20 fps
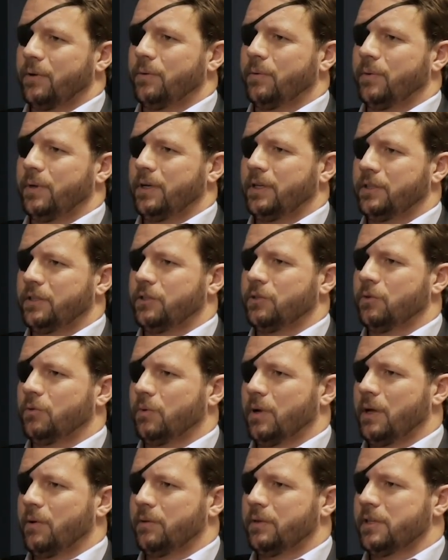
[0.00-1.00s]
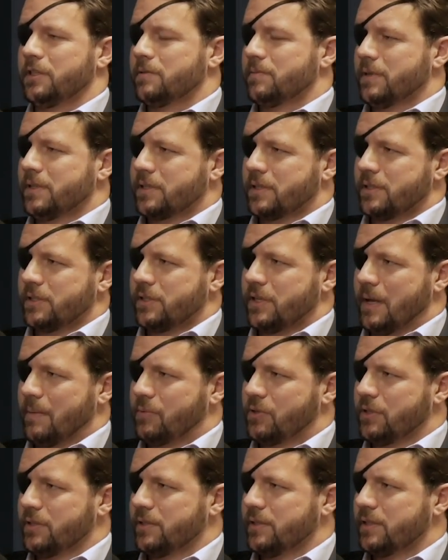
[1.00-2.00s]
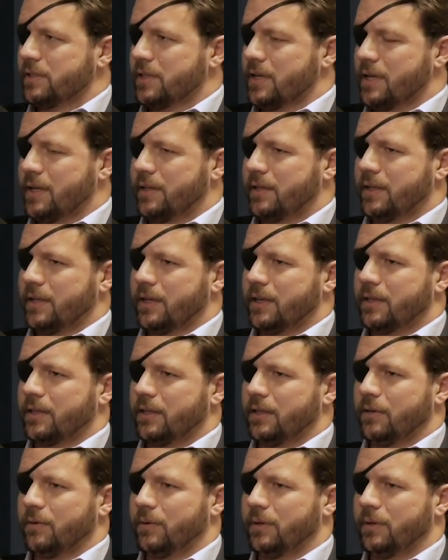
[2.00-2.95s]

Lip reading: We need to do away with these misconceptions. I think